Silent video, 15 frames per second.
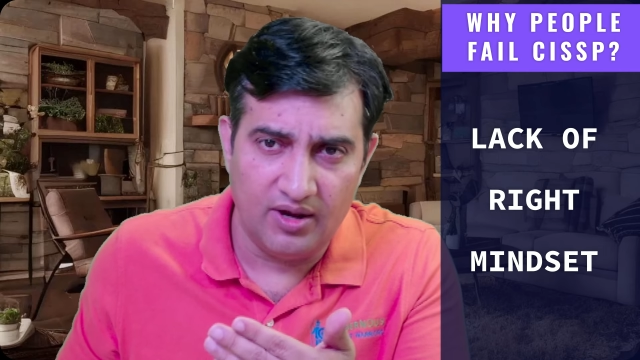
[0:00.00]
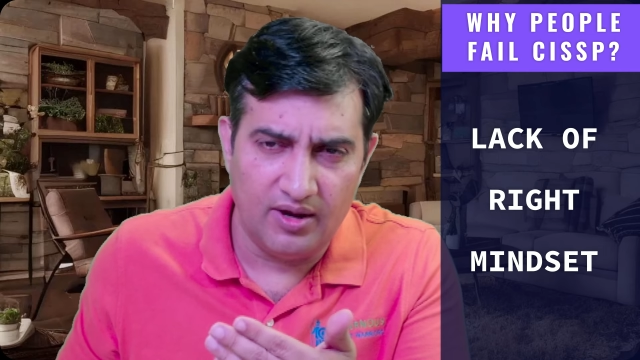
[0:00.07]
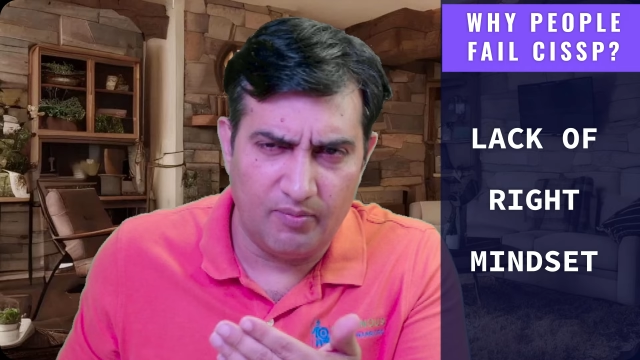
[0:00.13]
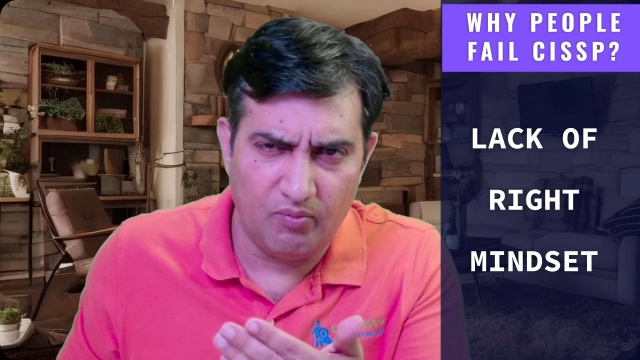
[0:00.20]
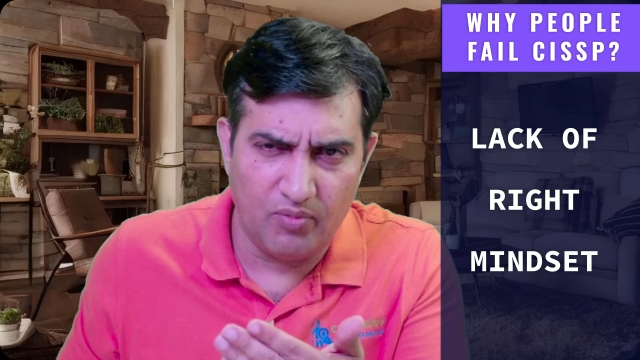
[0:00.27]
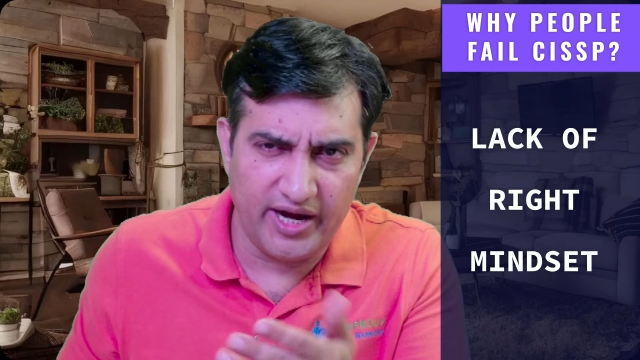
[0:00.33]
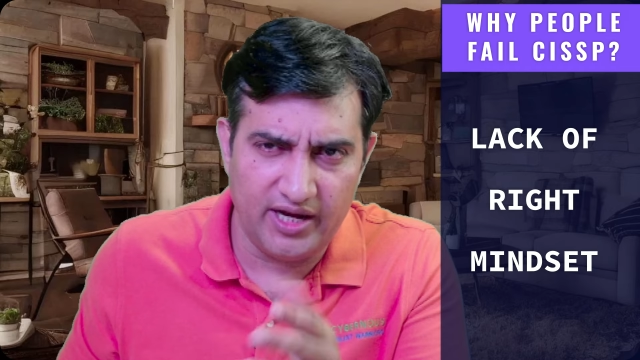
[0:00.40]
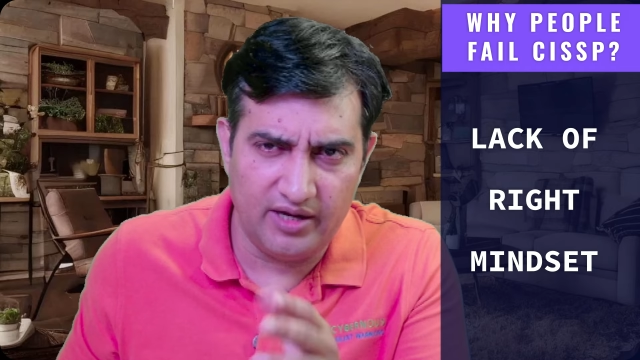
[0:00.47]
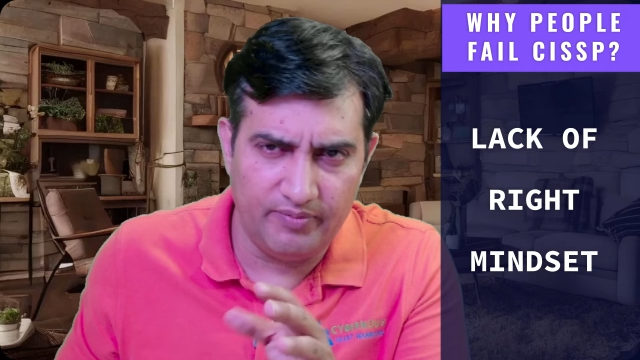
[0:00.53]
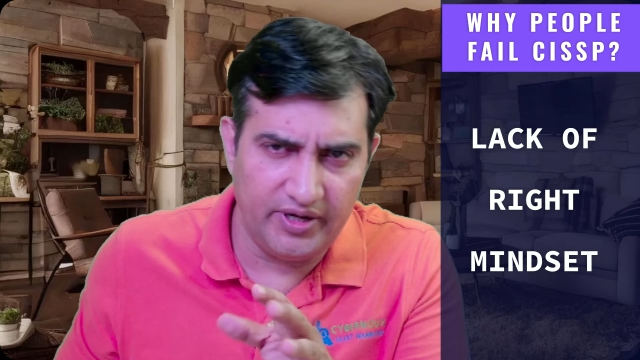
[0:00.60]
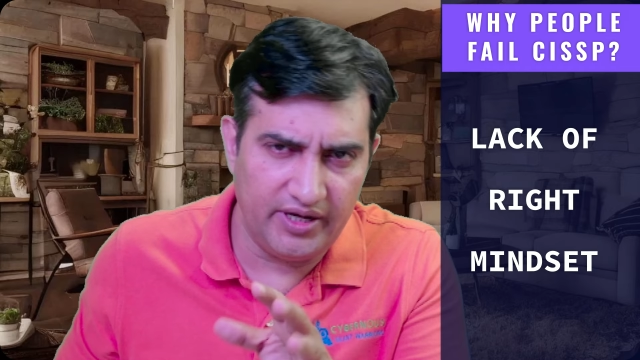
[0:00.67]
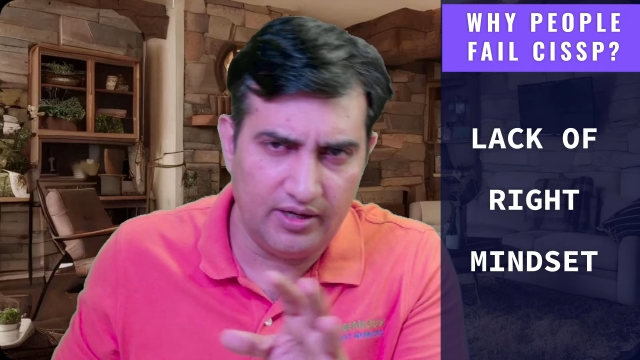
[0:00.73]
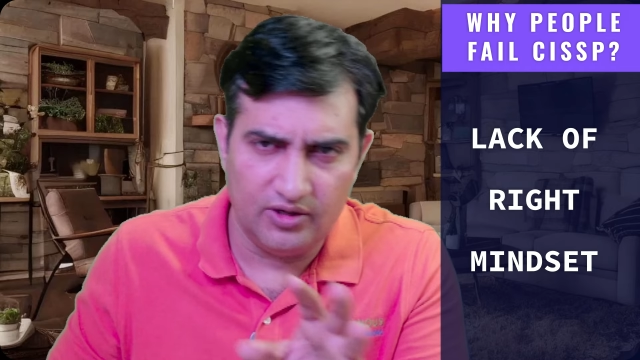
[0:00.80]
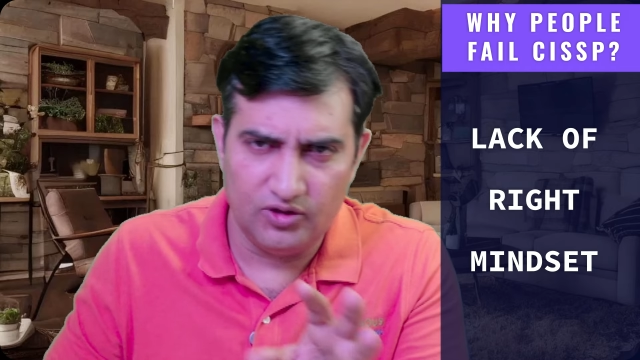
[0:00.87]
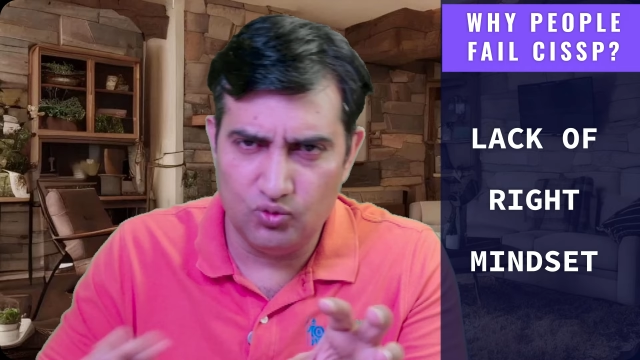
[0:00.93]
might
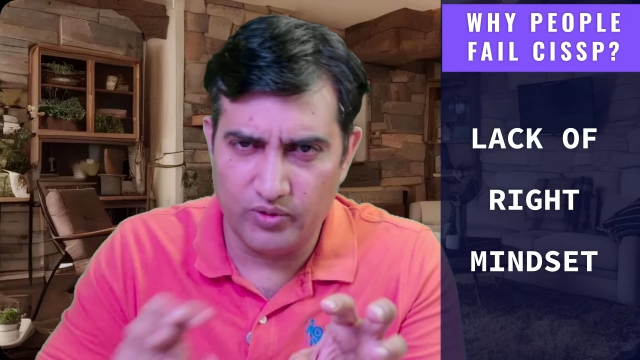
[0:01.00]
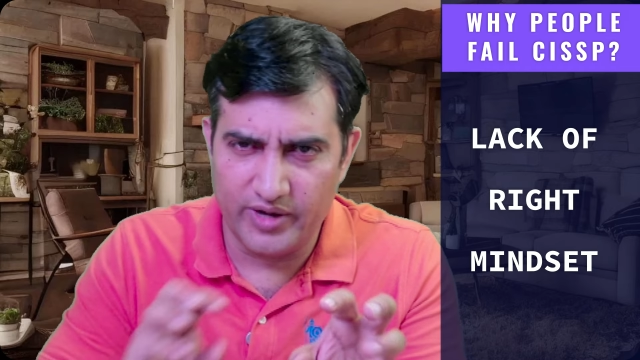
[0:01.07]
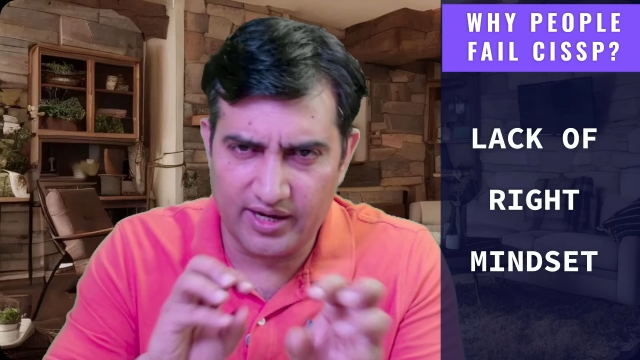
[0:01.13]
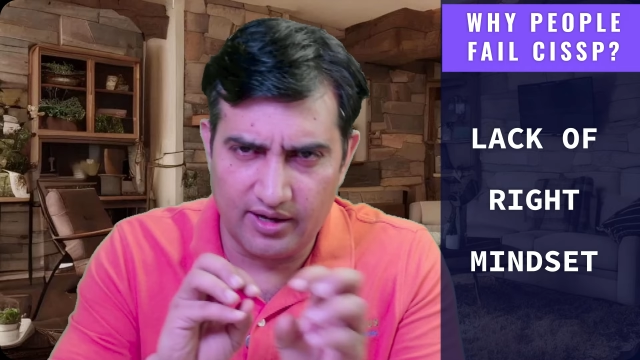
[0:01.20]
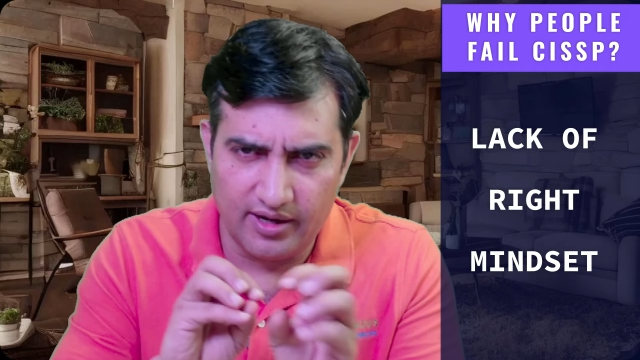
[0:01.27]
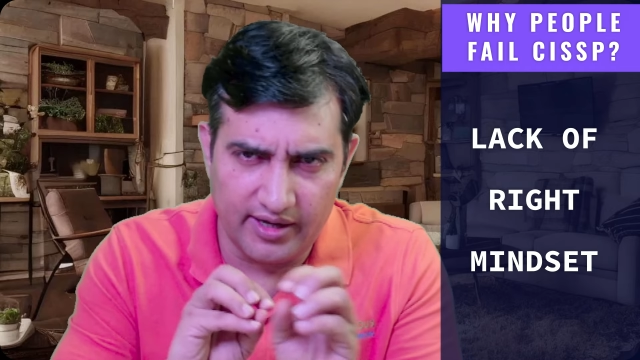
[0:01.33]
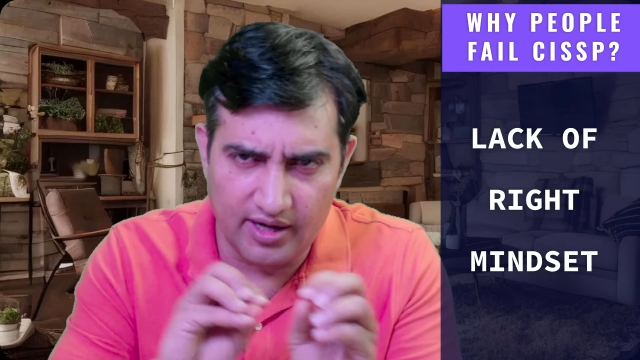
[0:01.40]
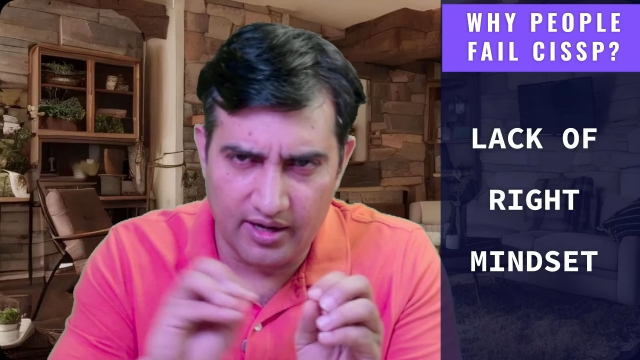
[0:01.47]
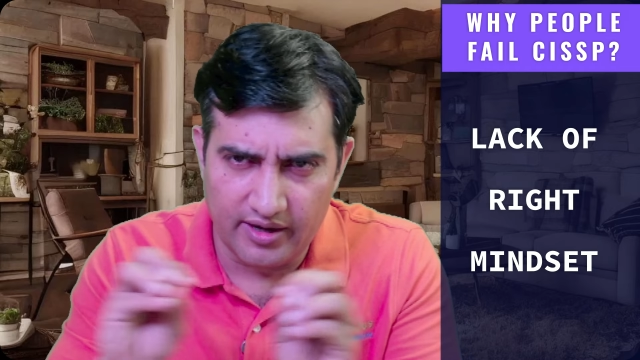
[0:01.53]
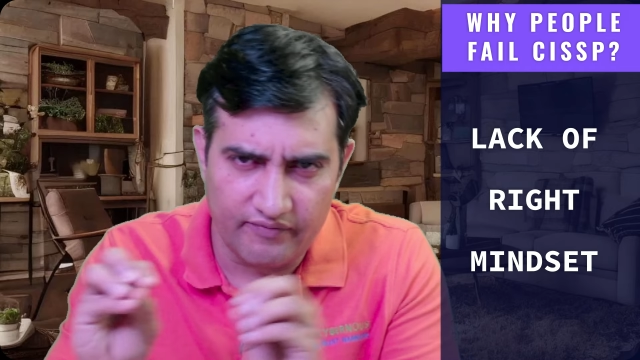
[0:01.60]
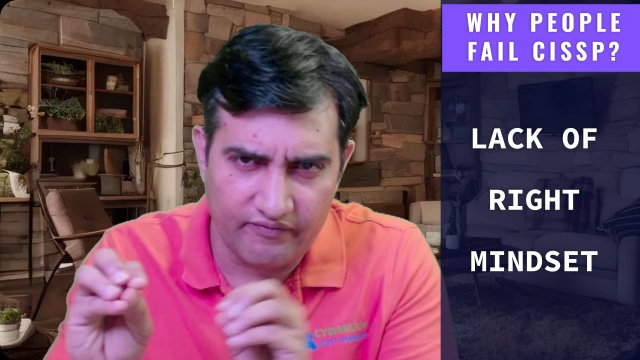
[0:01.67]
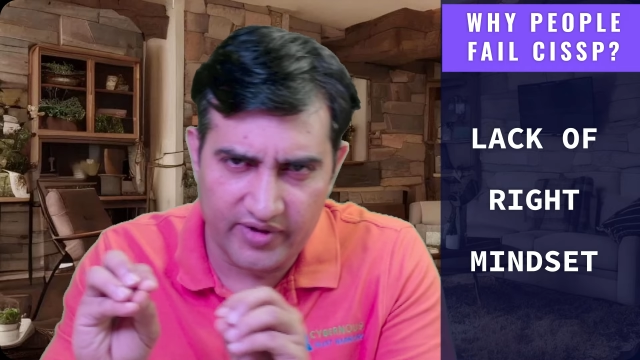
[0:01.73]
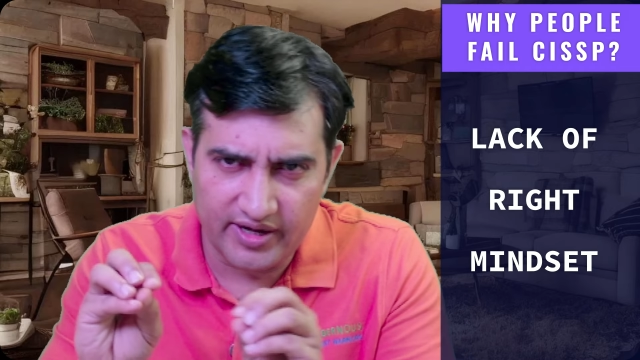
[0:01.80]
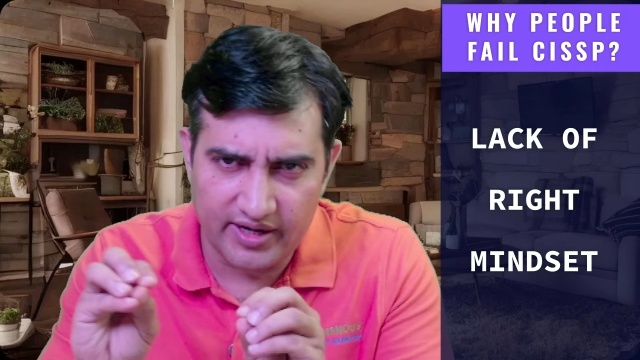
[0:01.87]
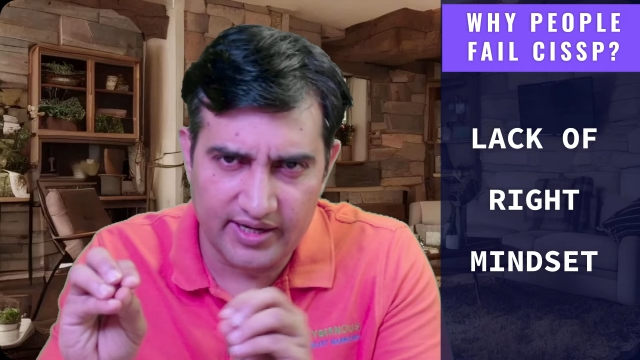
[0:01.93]
be you get little
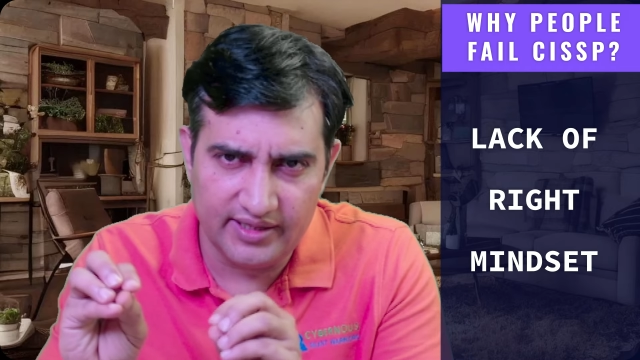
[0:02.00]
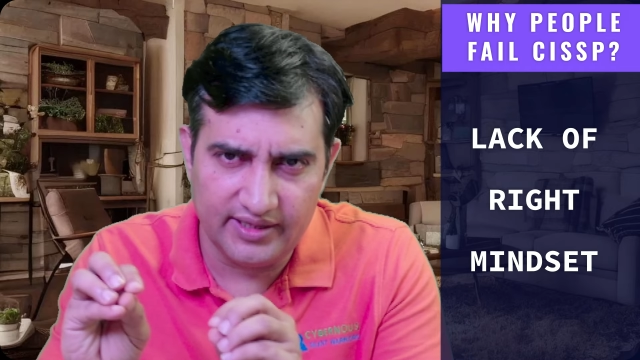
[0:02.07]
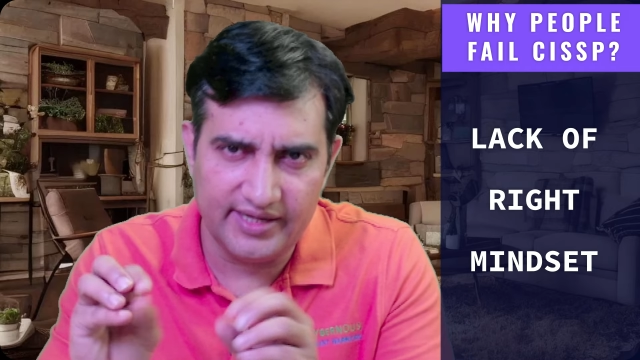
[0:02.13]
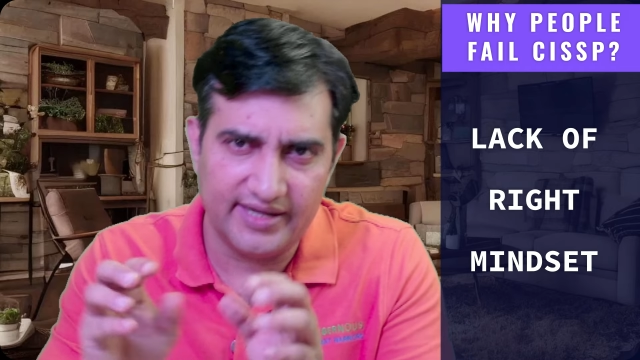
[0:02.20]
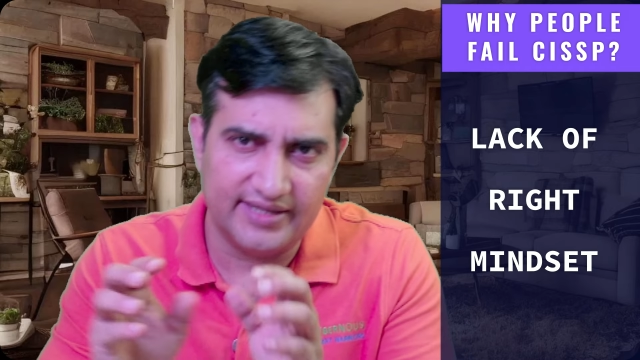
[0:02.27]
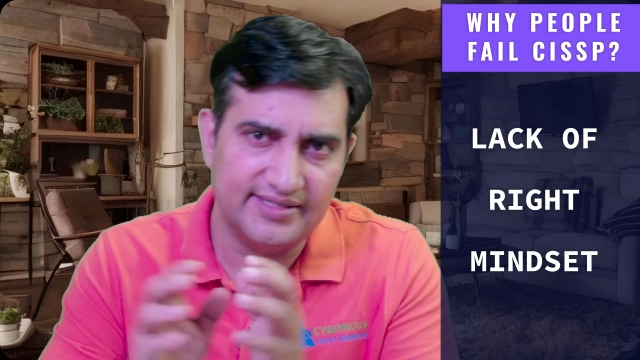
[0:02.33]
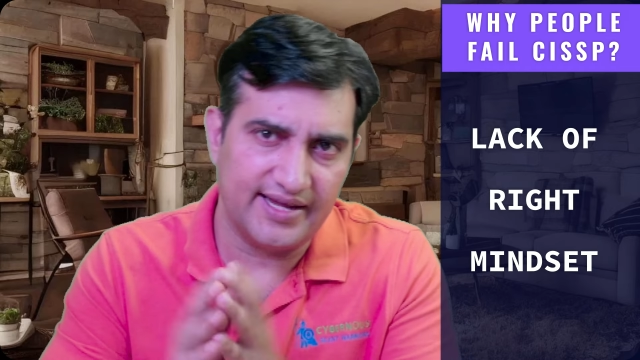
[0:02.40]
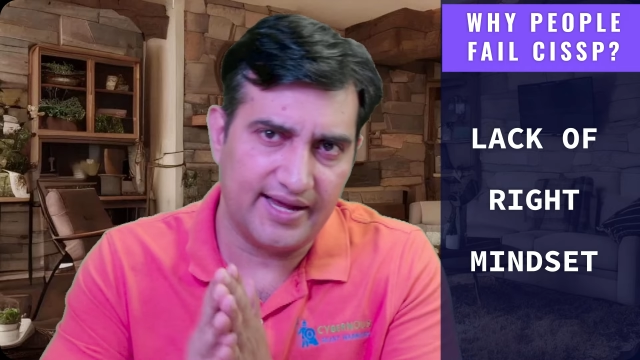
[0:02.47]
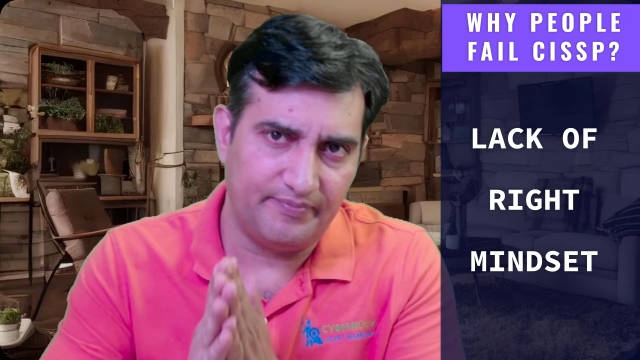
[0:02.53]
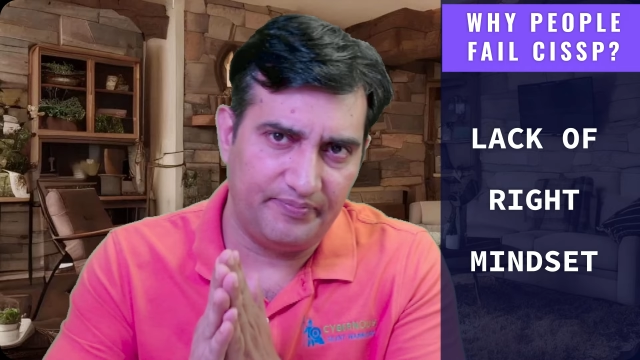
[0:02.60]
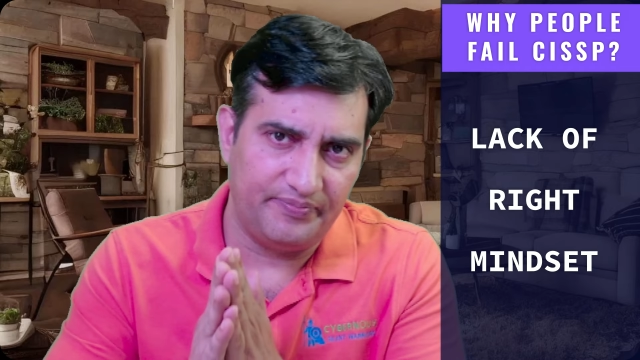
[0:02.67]
different in the exam.